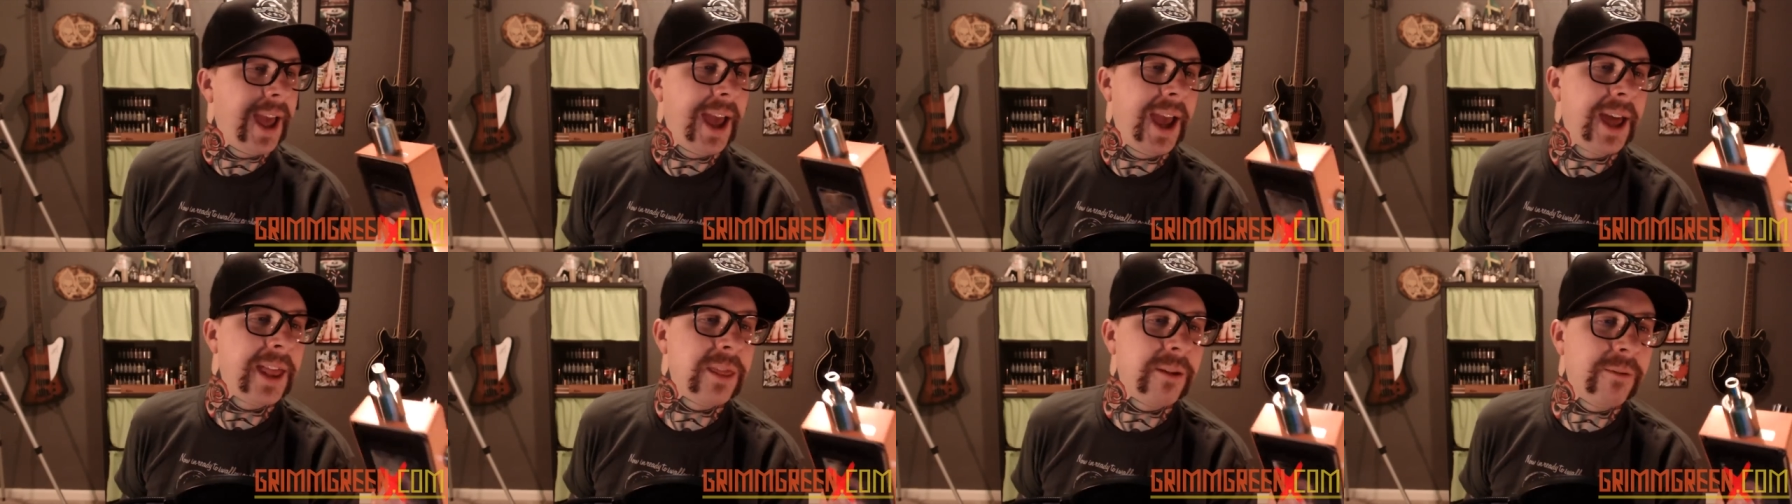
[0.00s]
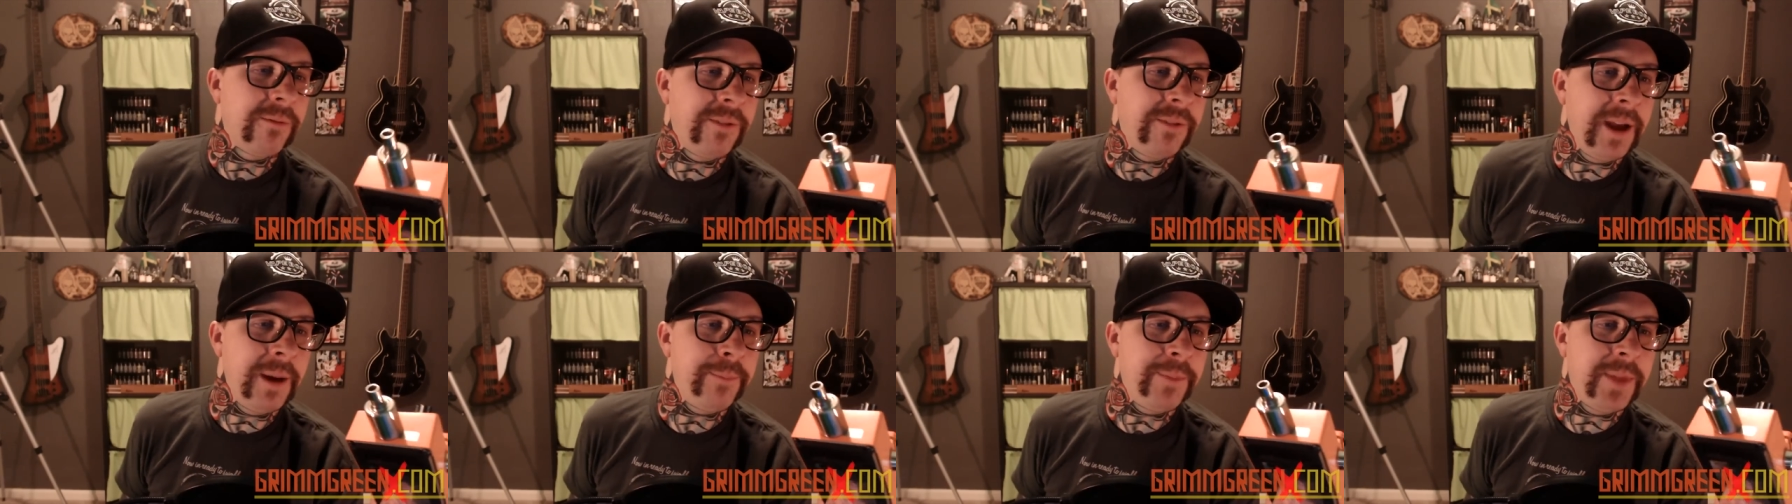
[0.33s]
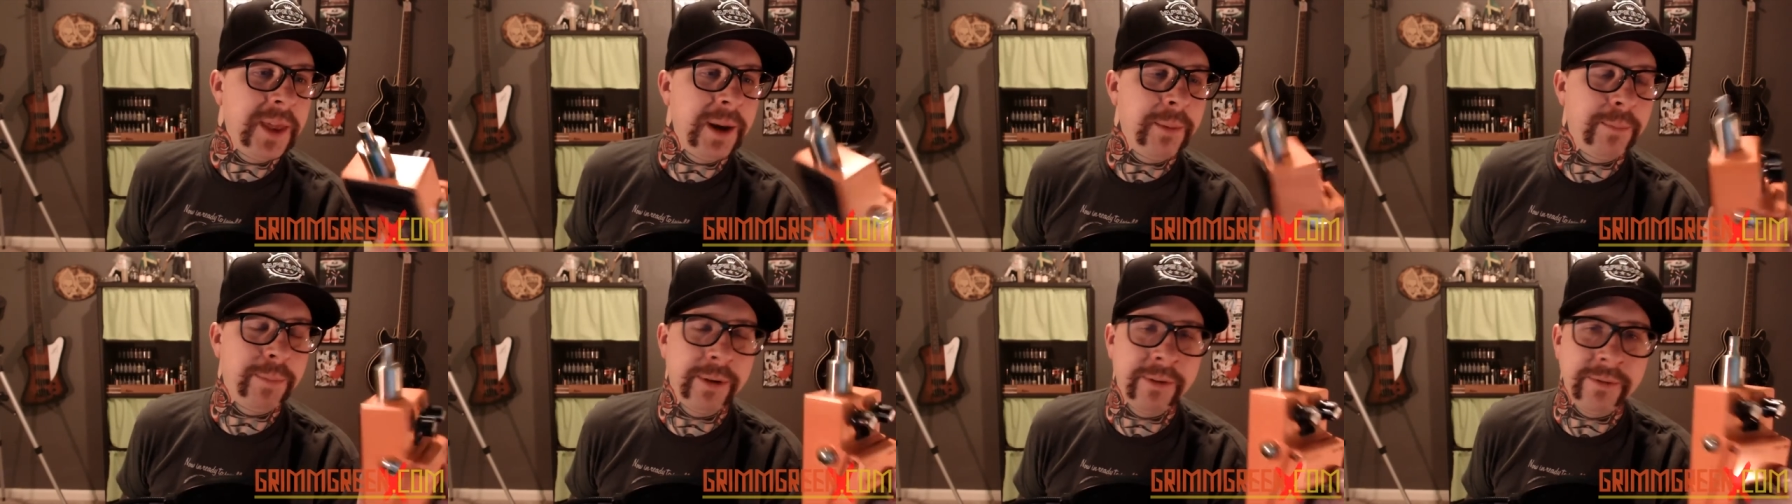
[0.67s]
And the vape
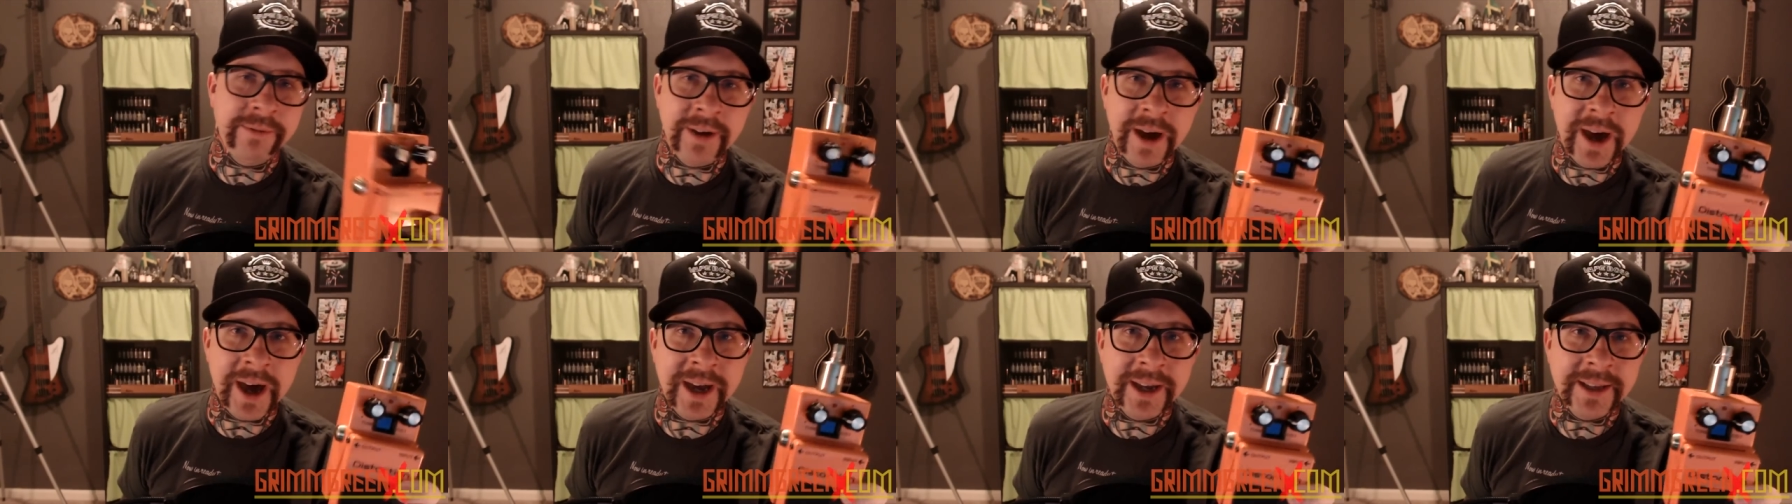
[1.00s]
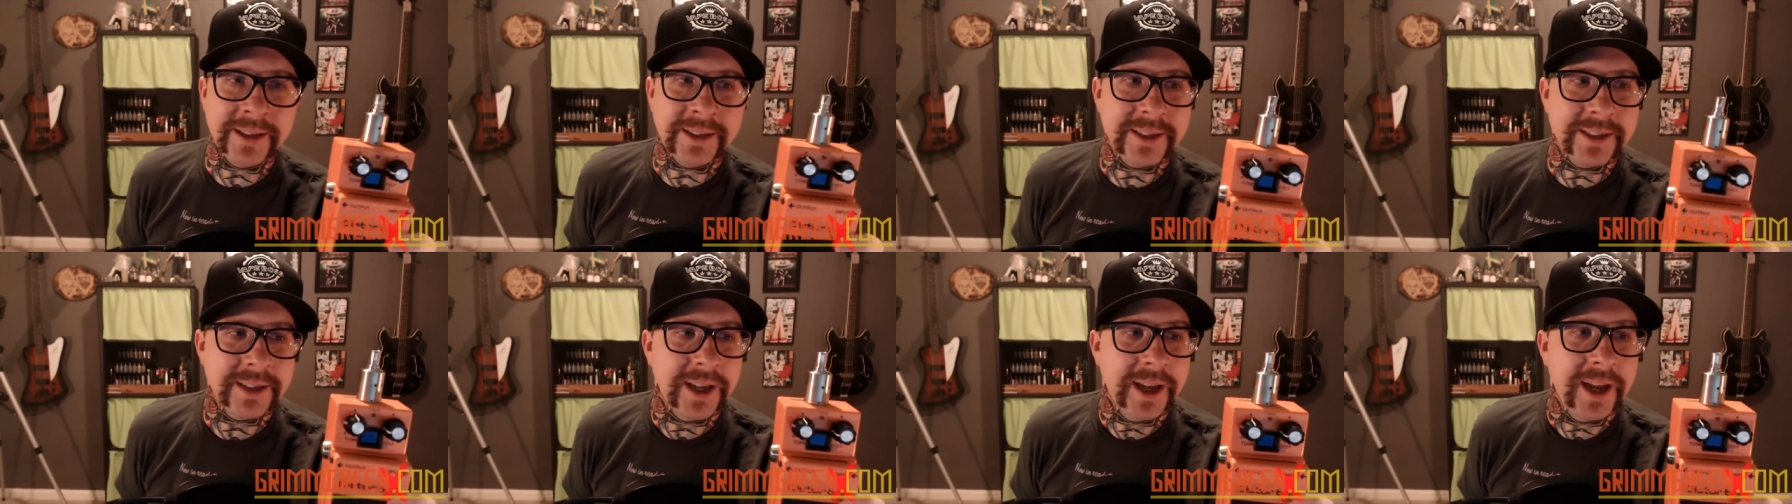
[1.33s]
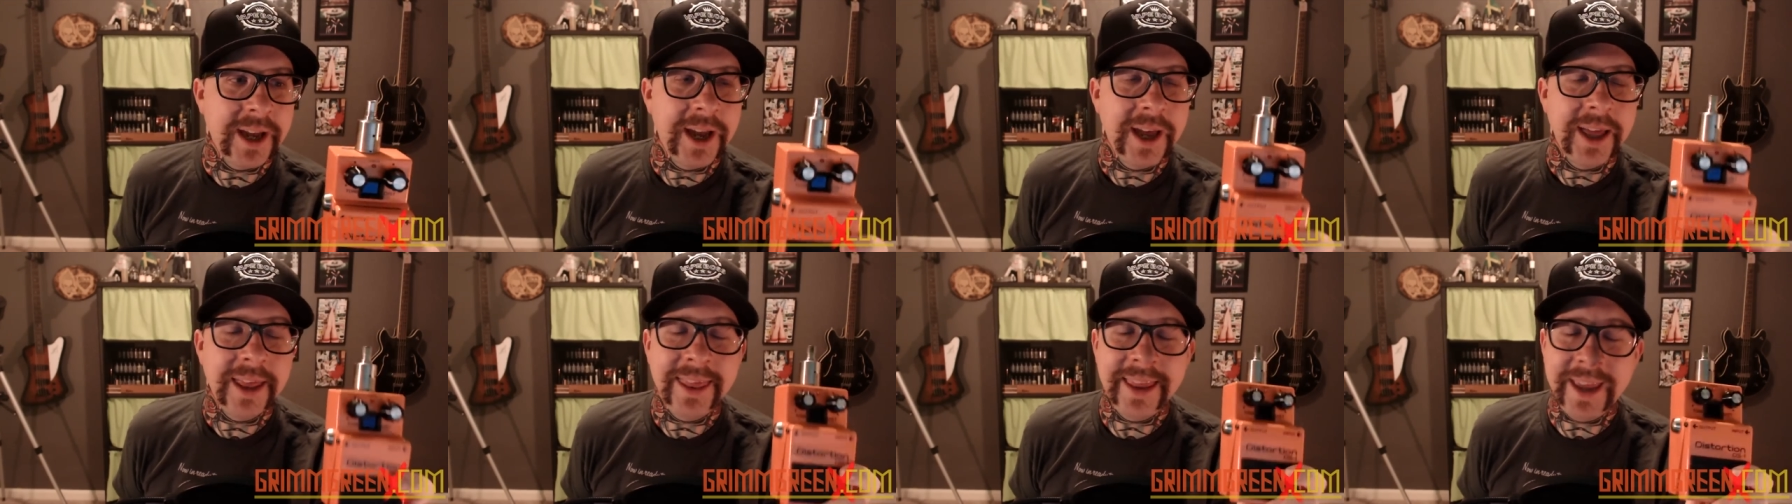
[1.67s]
that it provides,
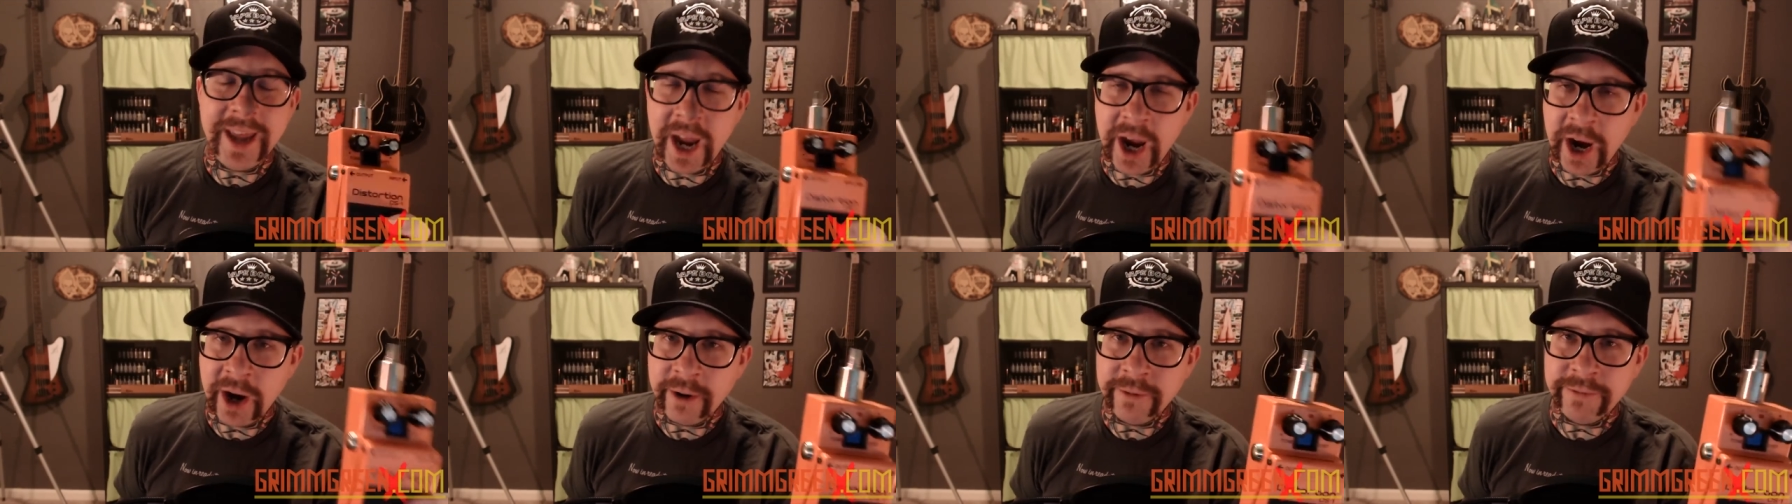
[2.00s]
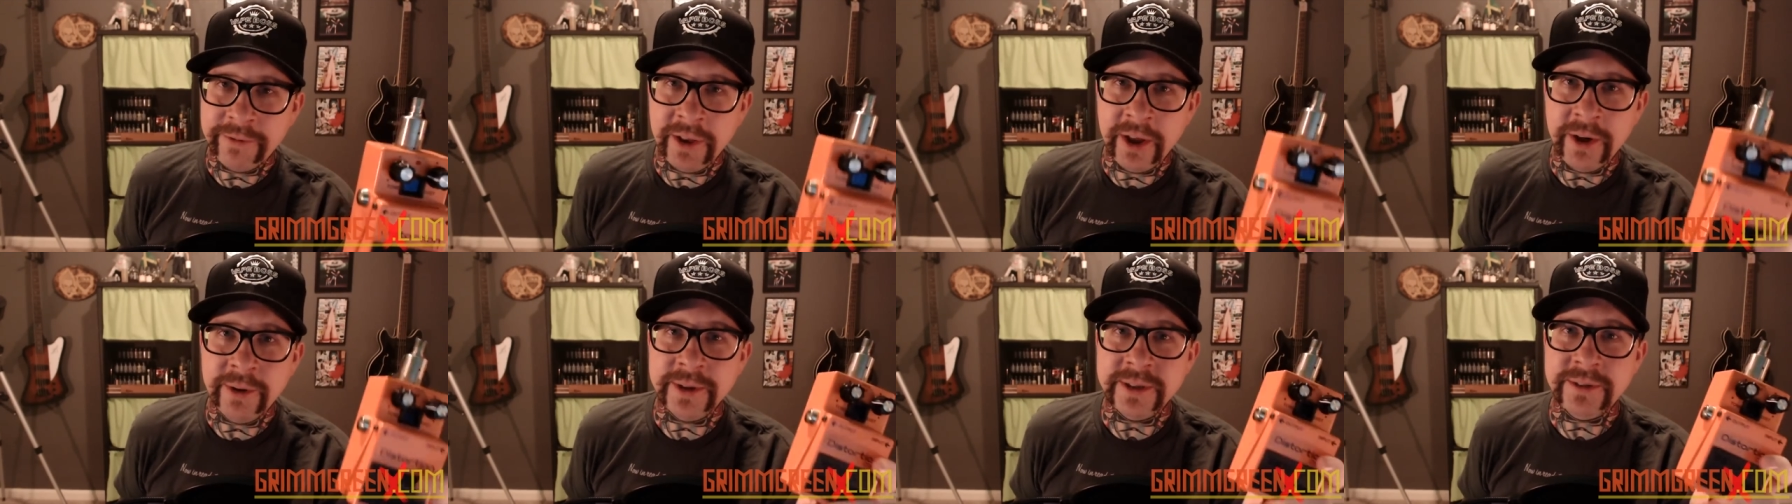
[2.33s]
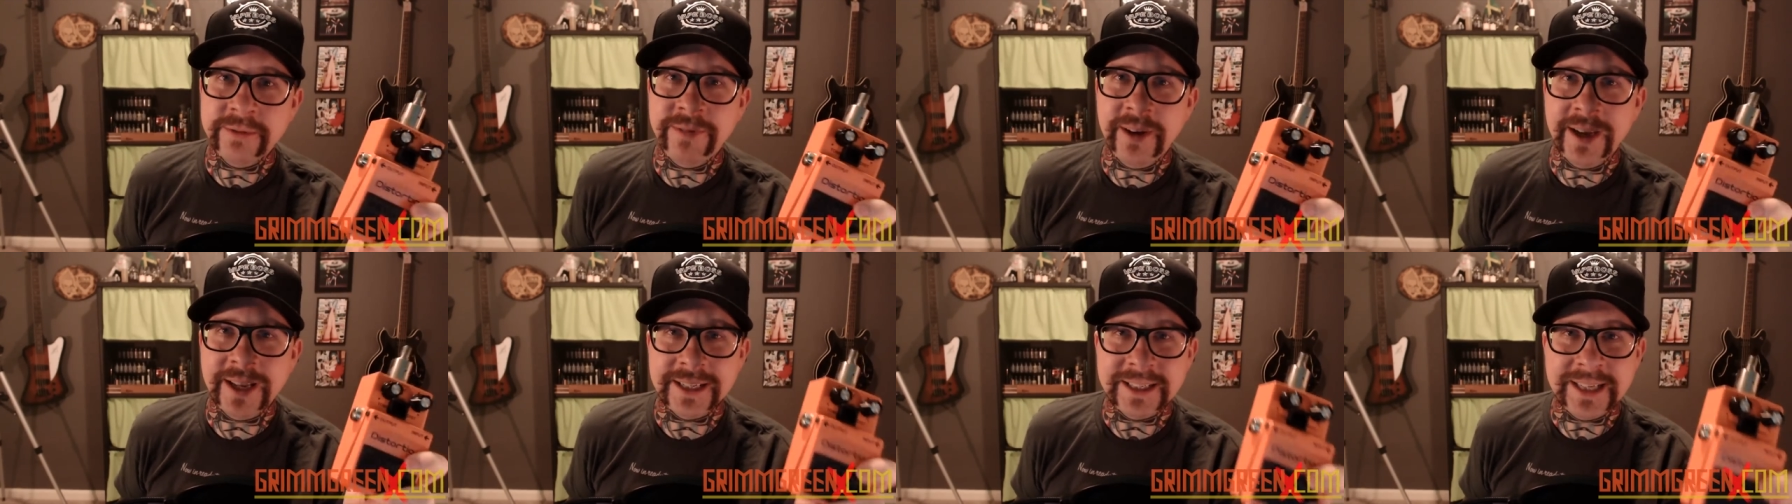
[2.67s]
the airflow is
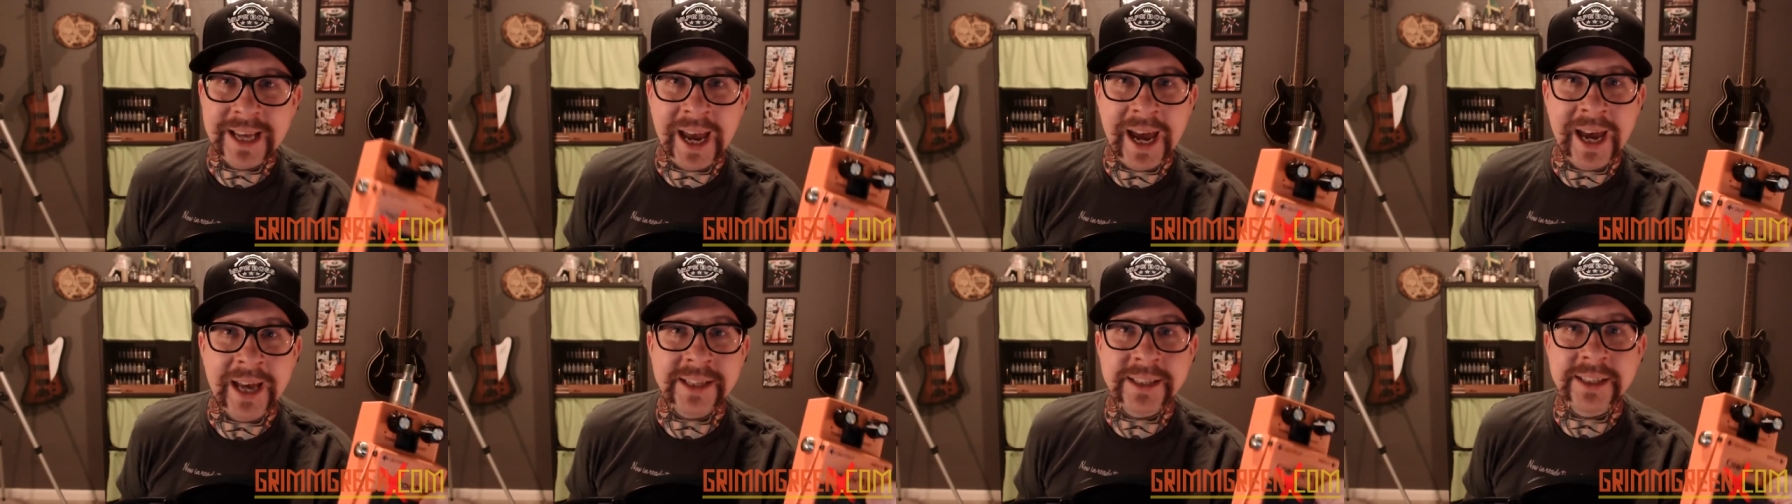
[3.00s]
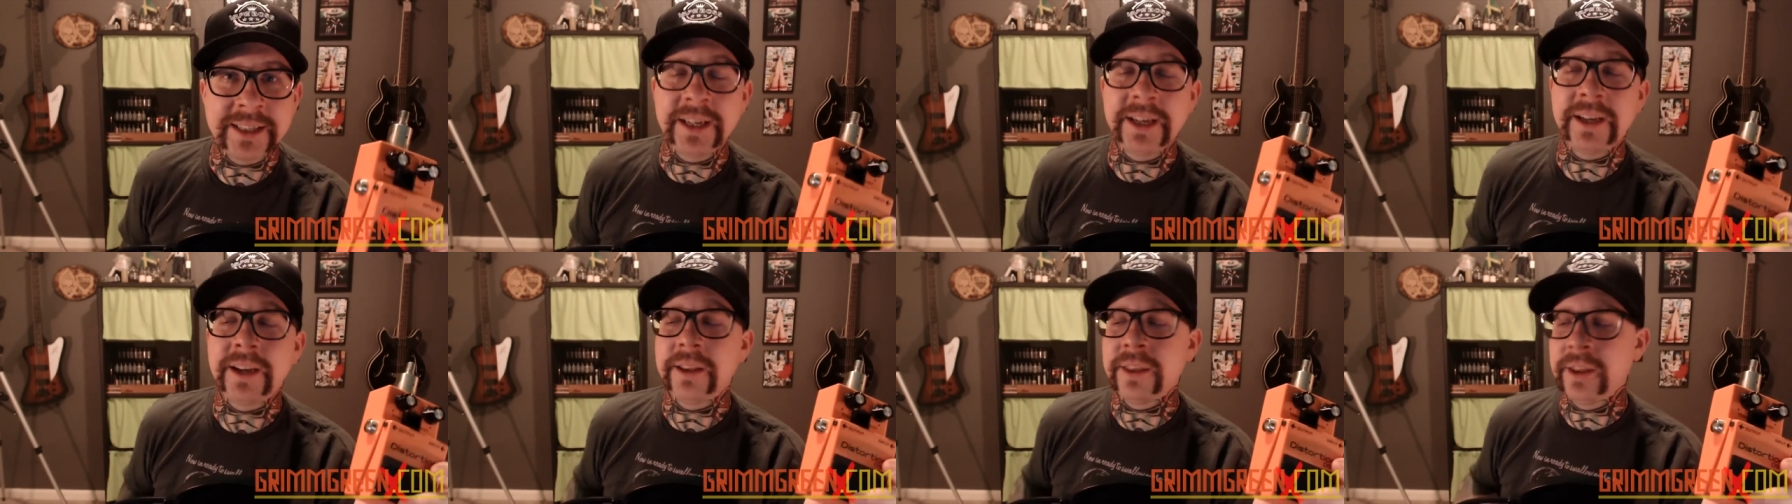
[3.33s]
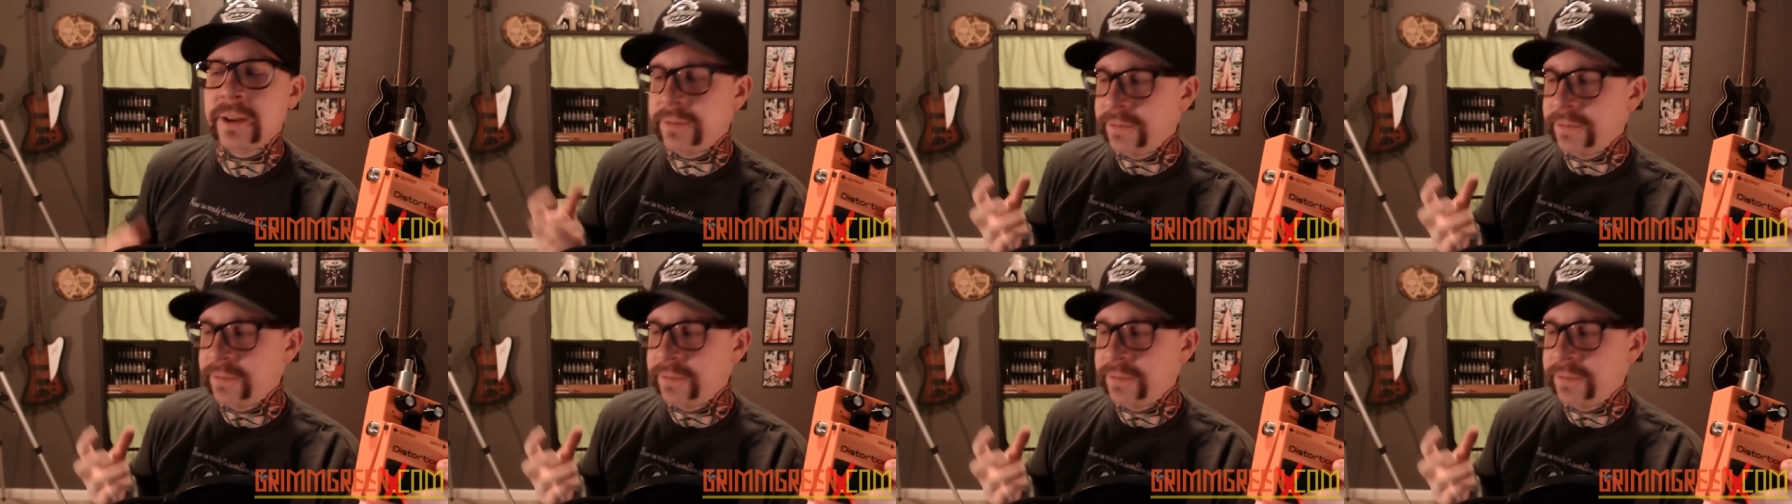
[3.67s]
fantastic. The